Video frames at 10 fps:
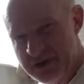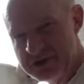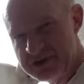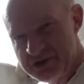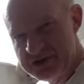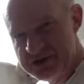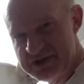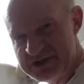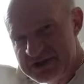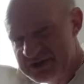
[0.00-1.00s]
of sludge in your
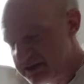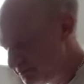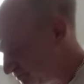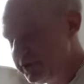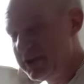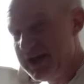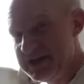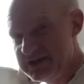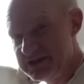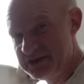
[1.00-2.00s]
system. If you're going to get
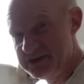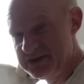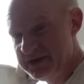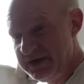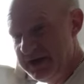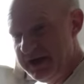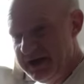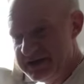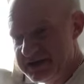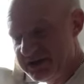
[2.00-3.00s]
any sludge
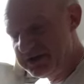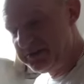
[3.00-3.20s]
it's going to